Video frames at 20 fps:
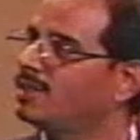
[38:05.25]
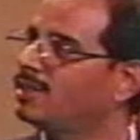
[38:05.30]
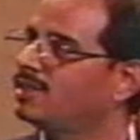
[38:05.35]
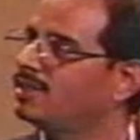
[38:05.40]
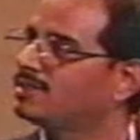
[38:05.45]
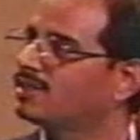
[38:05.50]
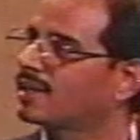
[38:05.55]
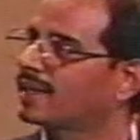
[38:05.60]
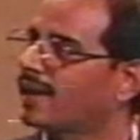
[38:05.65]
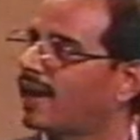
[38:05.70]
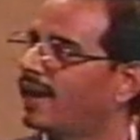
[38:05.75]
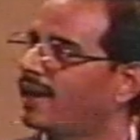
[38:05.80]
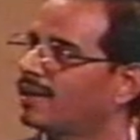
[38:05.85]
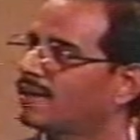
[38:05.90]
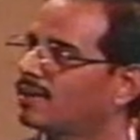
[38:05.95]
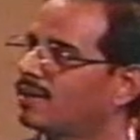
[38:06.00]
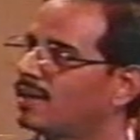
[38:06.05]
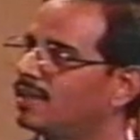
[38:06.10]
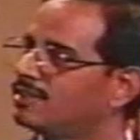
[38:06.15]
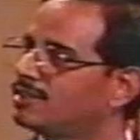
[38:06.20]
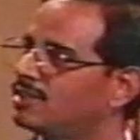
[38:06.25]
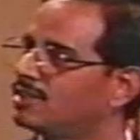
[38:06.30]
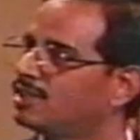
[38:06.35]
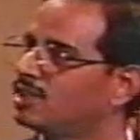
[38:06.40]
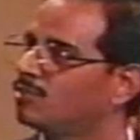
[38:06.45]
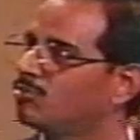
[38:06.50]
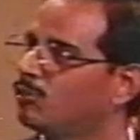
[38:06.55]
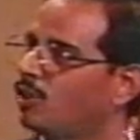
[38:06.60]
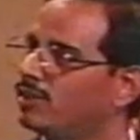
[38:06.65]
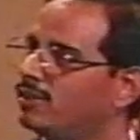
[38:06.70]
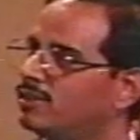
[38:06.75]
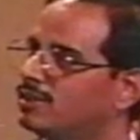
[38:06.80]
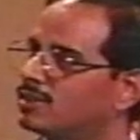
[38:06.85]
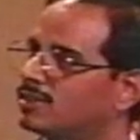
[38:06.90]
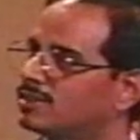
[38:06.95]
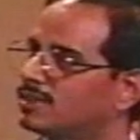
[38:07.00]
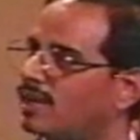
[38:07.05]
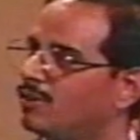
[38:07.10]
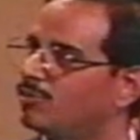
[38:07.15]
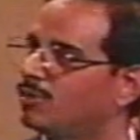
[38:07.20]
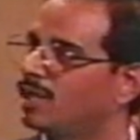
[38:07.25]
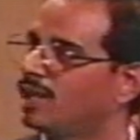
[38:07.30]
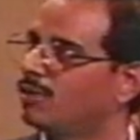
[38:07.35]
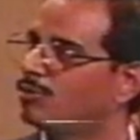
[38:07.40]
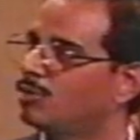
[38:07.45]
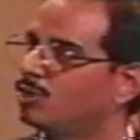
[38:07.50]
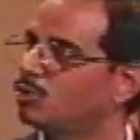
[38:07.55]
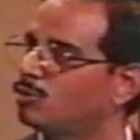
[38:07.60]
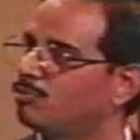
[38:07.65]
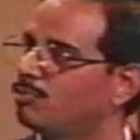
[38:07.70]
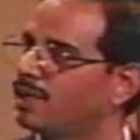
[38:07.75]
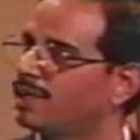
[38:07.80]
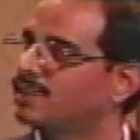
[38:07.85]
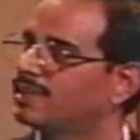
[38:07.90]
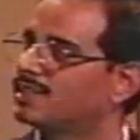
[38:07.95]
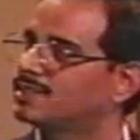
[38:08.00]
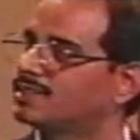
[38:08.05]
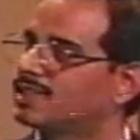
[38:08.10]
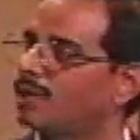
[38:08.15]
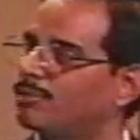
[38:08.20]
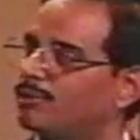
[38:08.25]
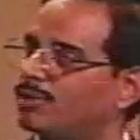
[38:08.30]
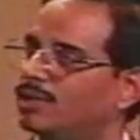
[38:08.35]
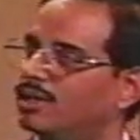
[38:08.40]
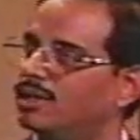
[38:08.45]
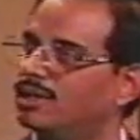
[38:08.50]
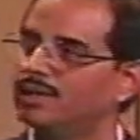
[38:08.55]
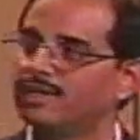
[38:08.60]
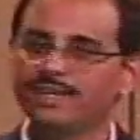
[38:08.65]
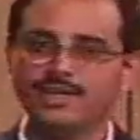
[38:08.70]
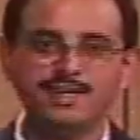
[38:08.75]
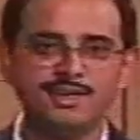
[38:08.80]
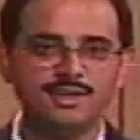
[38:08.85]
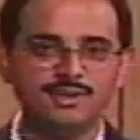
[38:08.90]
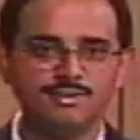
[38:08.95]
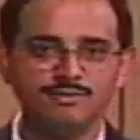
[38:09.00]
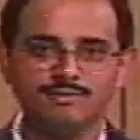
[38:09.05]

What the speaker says: is the characterization monitors have been able to pick this up early